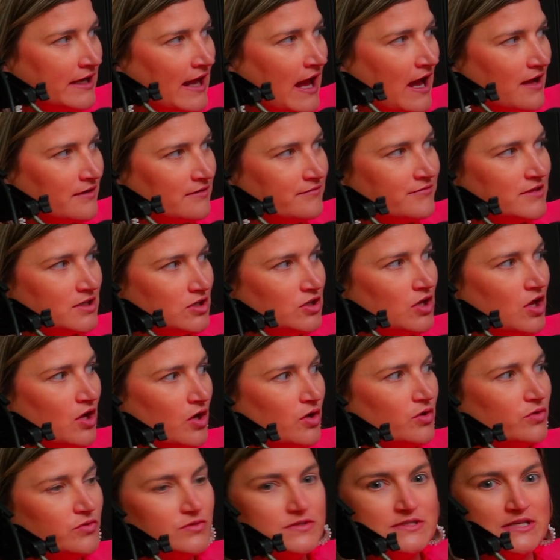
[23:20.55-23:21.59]
out of the
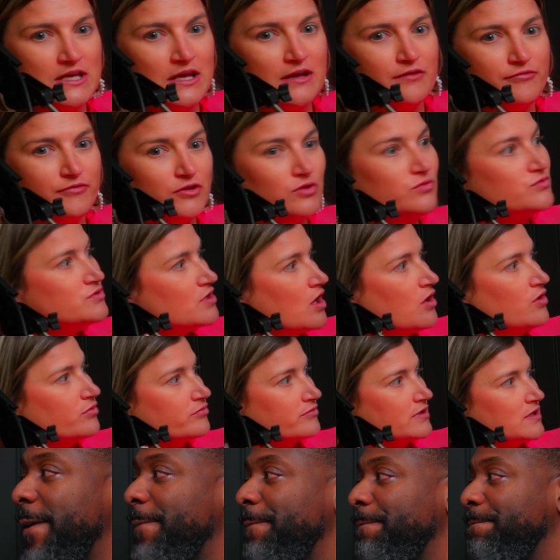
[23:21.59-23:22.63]
clothes if you don't
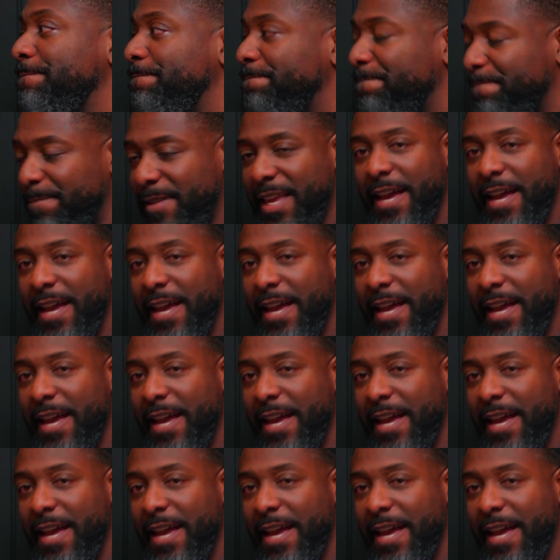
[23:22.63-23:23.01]
rewash them.